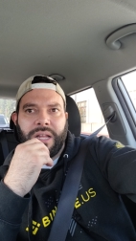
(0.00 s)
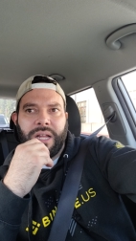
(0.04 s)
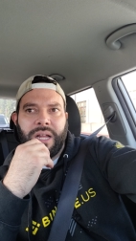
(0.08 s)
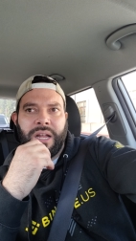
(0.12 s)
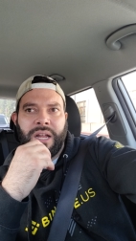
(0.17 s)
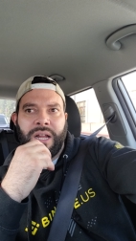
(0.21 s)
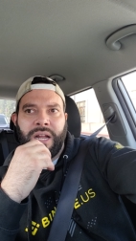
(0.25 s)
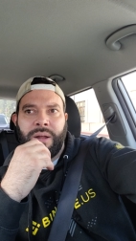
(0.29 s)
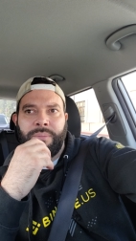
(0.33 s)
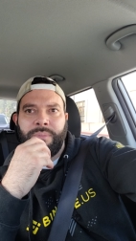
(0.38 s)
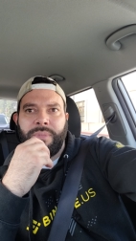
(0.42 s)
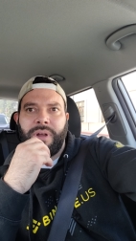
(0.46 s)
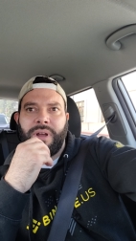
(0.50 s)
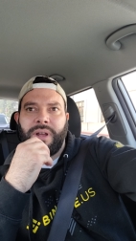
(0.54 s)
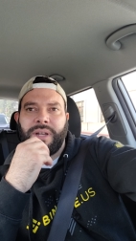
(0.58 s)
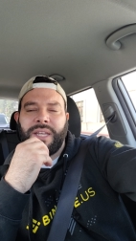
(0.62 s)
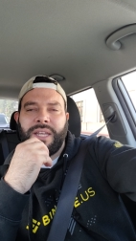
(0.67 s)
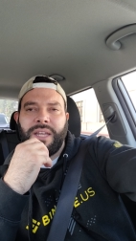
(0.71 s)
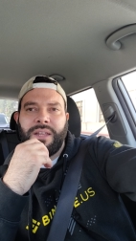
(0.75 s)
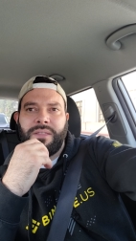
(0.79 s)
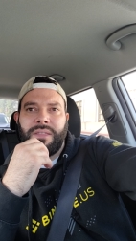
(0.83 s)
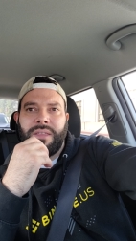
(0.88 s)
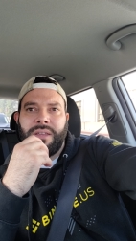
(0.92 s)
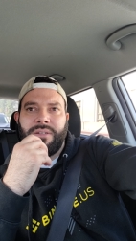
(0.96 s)
Um, I
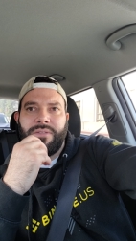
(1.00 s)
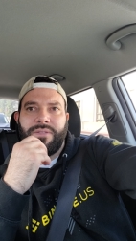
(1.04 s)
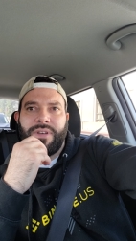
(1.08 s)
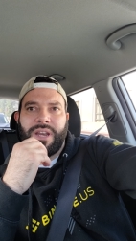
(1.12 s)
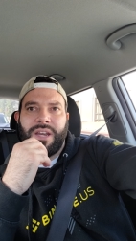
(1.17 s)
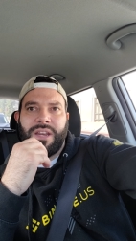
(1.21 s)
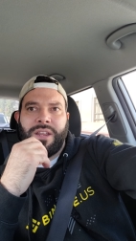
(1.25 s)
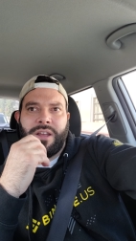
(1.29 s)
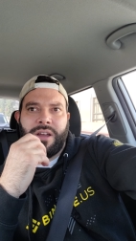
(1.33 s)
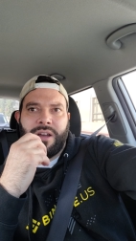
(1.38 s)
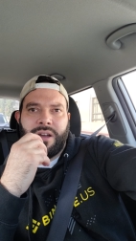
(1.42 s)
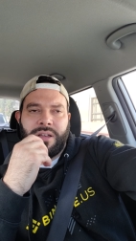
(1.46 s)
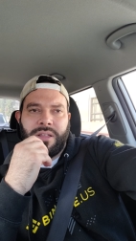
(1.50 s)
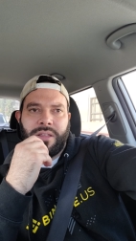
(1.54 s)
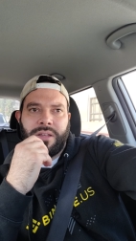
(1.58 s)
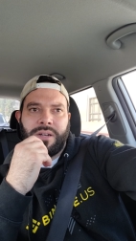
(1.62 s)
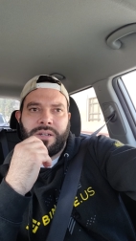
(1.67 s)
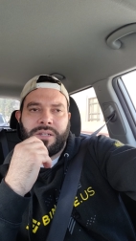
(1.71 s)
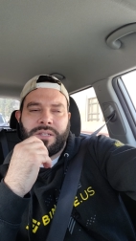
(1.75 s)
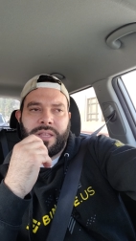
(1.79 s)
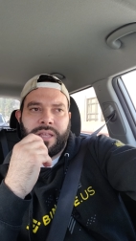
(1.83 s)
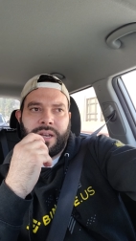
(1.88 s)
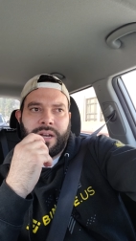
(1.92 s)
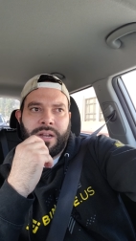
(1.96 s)
can't think of any
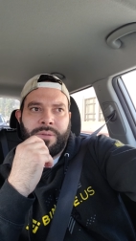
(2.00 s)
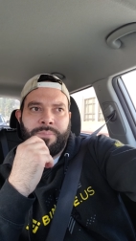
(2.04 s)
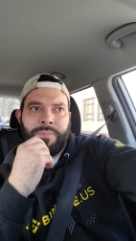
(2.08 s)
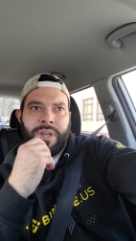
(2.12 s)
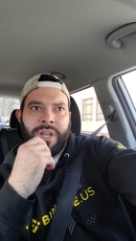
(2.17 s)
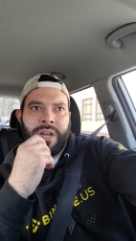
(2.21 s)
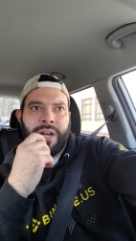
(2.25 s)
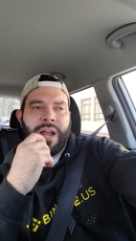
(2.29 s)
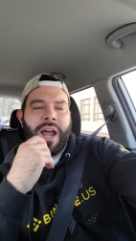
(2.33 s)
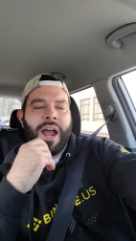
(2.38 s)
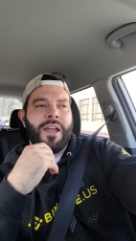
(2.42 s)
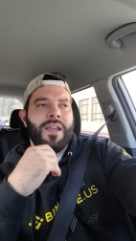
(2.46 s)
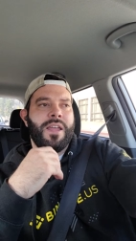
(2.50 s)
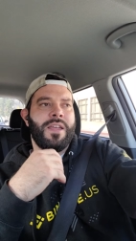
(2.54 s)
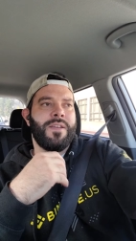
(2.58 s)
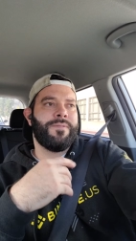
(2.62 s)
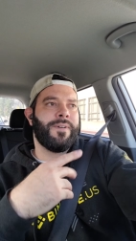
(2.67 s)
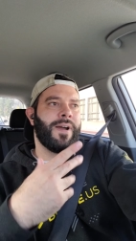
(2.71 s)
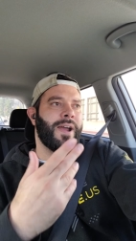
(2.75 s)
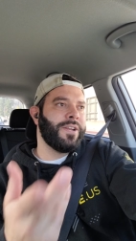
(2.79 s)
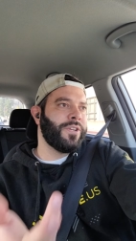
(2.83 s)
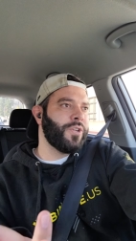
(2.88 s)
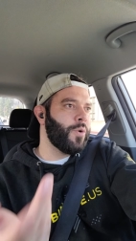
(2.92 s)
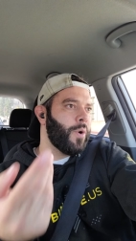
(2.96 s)
others that I'm in. I,
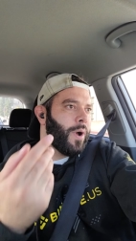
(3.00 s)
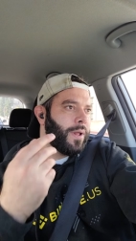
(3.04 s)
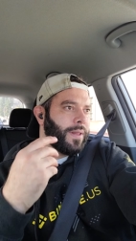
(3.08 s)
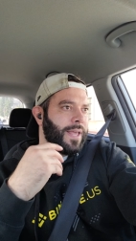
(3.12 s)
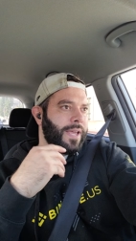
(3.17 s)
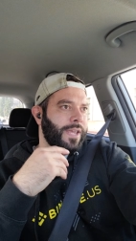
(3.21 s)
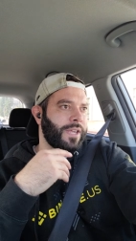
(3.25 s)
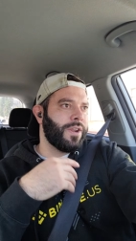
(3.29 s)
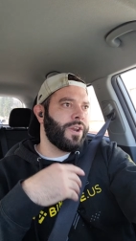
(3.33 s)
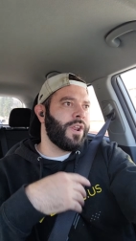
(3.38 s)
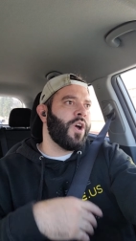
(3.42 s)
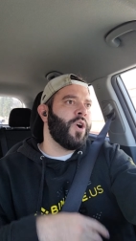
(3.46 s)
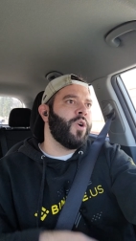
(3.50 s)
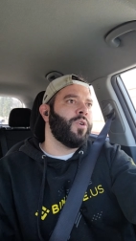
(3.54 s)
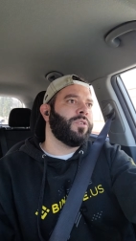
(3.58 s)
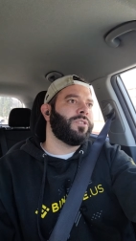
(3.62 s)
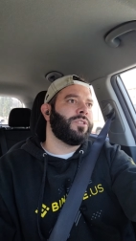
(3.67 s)
if I do, I'll let you know.